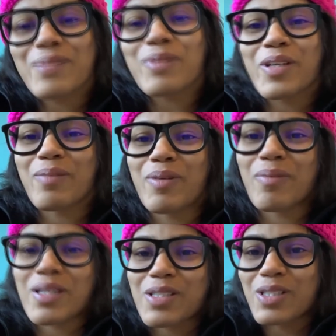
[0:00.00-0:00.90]
some creepy
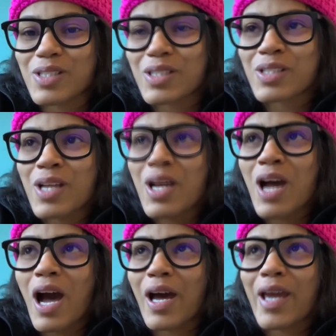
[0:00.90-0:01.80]
messages.
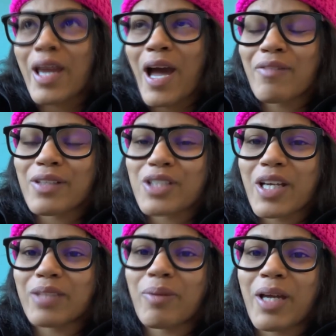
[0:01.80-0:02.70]
I haven't
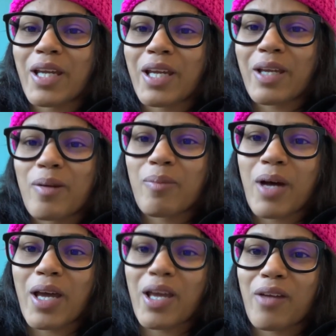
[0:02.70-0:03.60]
checked my
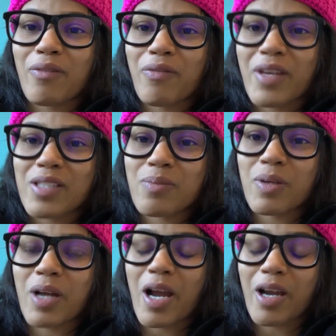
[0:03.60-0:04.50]

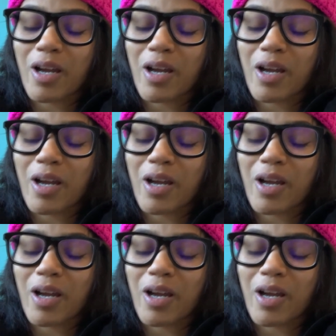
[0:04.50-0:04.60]
Facebook.